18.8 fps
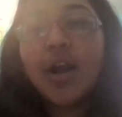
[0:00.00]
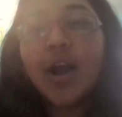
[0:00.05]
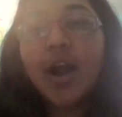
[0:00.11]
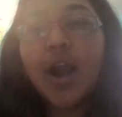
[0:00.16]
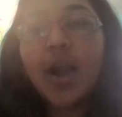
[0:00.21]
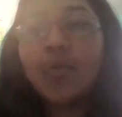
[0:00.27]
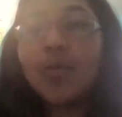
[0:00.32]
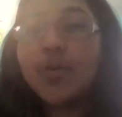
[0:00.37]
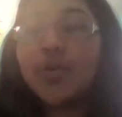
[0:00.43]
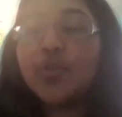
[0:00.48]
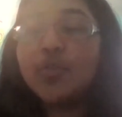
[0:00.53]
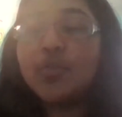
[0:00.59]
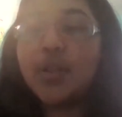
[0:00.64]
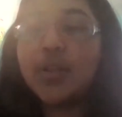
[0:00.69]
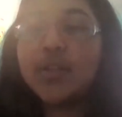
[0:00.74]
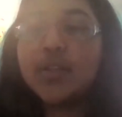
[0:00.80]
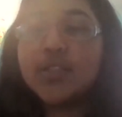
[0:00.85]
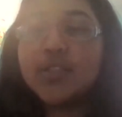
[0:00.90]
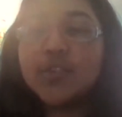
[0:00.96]
How are you
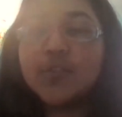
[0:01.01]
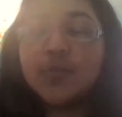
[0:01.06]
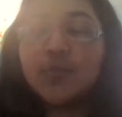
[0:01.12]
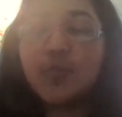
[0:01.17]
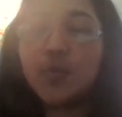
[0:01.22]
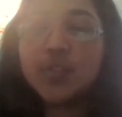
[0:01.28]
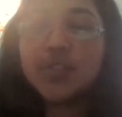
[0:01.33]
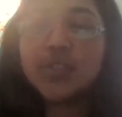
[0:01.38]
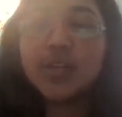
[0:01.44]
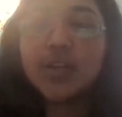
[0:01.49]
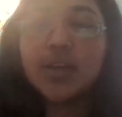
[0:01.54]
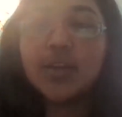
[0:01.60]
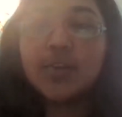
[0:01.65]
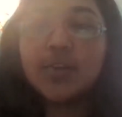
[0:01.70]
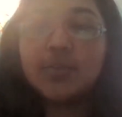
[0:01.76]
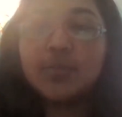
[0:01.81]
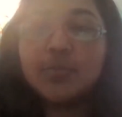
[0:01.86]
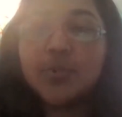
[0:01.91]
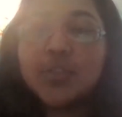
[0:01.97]
planning to enforce that,
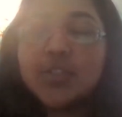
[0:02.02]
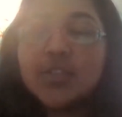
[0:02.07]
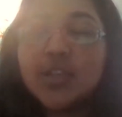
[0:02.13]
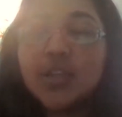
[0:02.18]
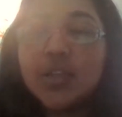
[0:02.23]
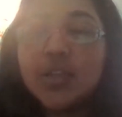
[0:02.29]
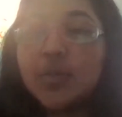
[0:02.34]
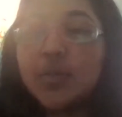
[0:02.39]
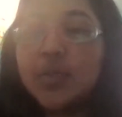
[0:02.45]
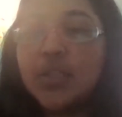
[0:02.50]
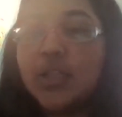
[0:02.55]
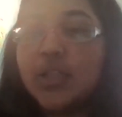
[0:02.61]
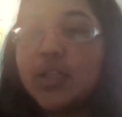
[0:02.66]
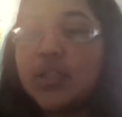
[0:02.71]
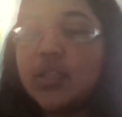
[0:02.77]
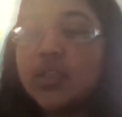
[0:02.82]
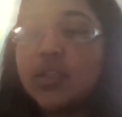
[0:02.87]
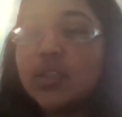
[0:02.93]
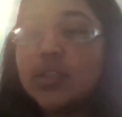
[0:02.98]
and what's that going to be
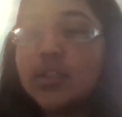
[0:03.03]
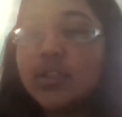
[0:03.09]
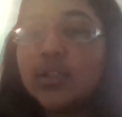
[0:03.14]
like?